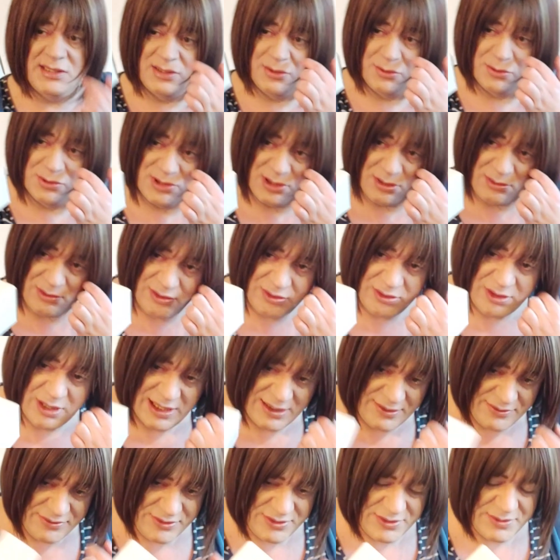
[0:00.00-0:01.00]
also
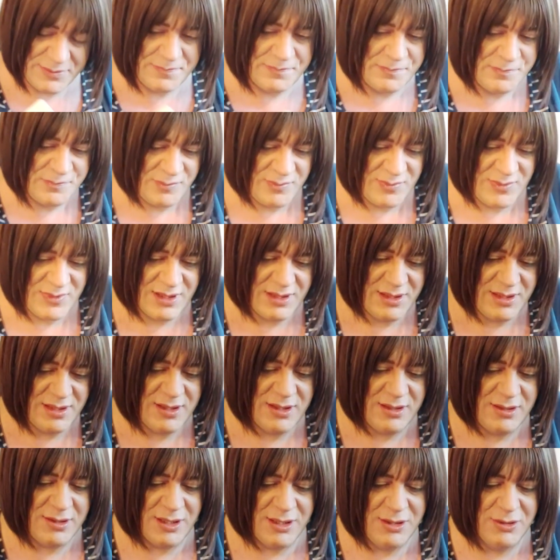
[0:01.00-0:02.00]
arrived,
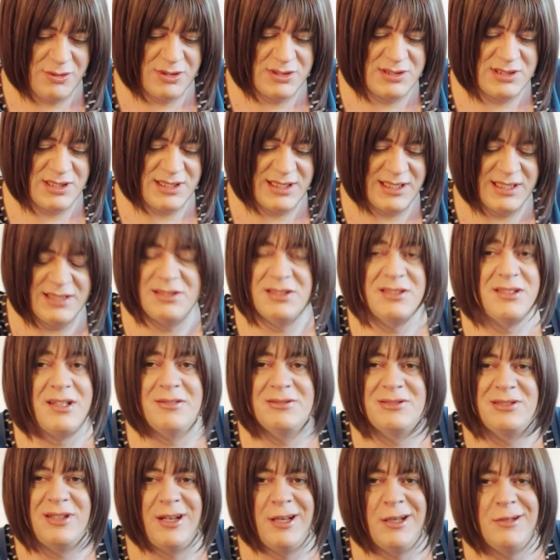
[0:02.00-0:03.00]
and I looked at this and I
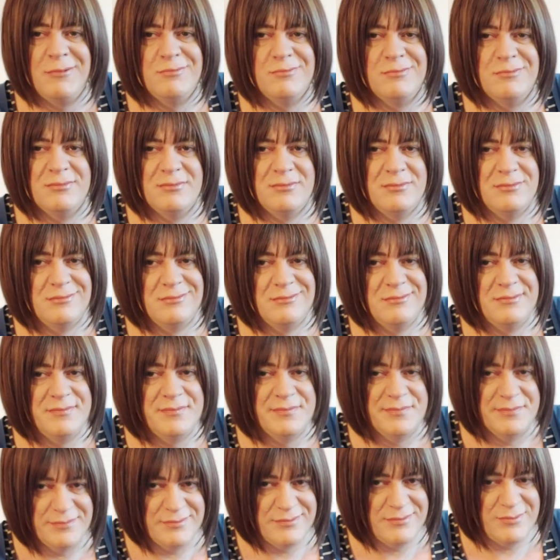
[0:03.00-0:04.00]
was like,
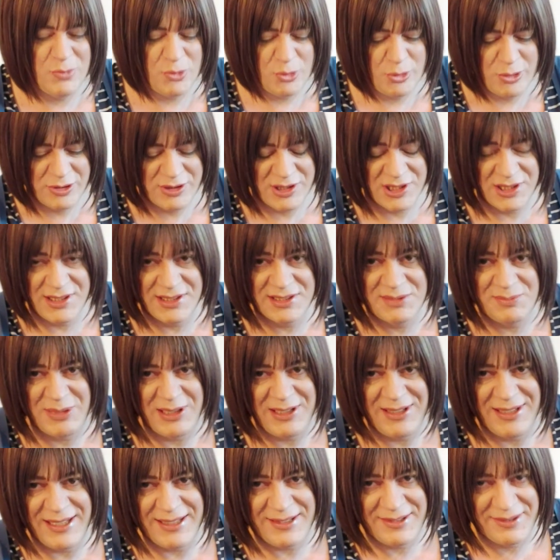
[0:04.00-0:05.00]
what could this be
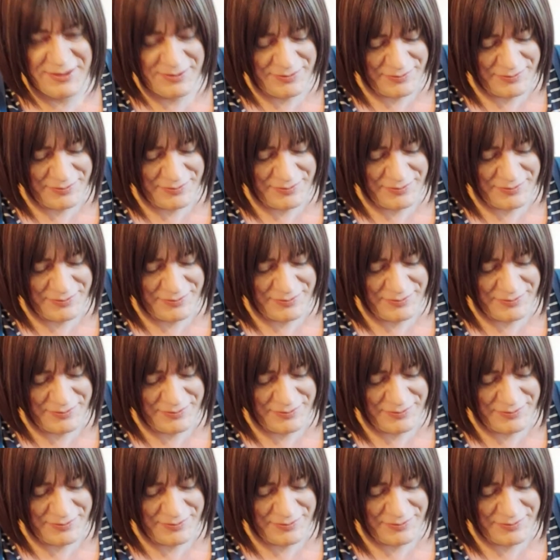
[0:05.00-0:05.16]
then?